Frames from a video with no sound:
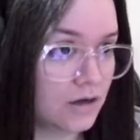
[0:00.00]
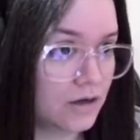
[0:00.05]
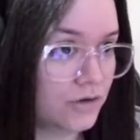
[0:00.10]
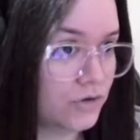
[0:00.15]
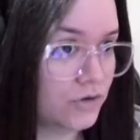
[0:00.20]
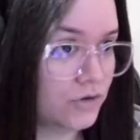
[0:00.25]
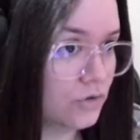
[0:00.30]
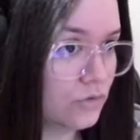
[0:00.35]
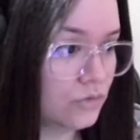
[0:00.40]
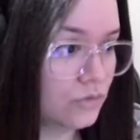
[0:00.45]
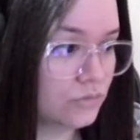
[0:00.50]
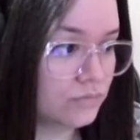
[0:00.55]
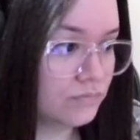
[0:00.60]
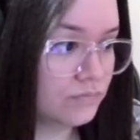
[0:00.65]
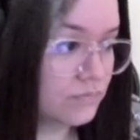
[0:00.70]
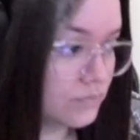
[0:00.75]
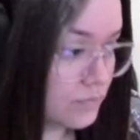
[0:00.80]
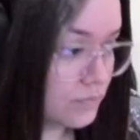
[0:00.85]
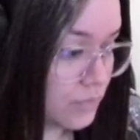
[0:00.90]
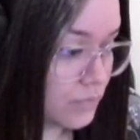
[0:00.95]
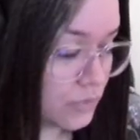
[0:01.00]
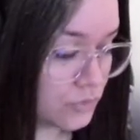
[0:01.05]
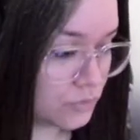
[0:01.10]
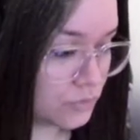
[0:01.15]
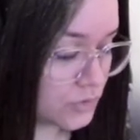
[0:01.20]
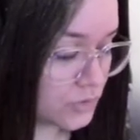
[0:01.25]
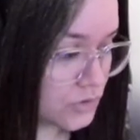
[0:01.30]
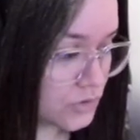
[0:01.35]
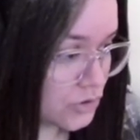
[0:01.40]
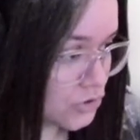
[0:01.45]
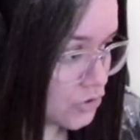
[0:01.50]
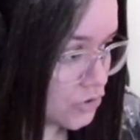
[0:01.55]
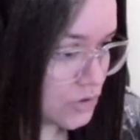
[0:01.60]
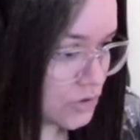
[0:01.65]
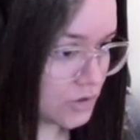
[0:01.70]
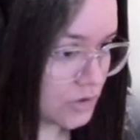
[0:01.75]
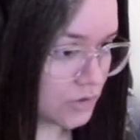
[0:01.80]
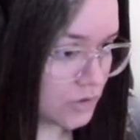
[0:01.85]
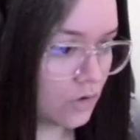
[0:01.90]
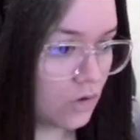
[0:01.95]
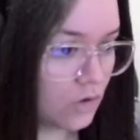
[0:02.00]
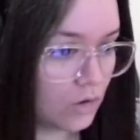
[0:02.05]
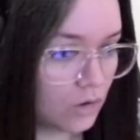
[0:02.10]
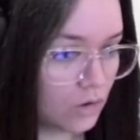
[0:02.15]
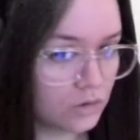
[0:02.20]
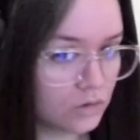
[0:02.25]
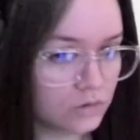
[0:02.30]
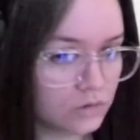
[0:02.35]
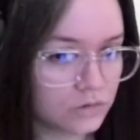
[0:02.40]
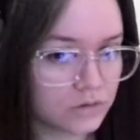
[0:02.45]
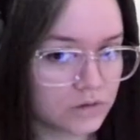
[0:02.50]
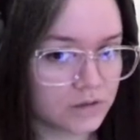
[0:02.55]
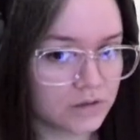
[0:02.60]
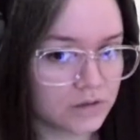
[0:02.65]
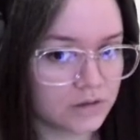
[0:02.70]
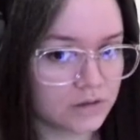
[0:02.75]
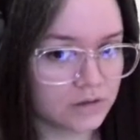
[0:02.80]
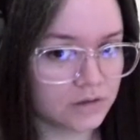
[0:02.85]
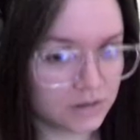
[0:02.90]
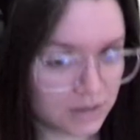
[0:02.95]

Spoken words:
you know, put positions on hold.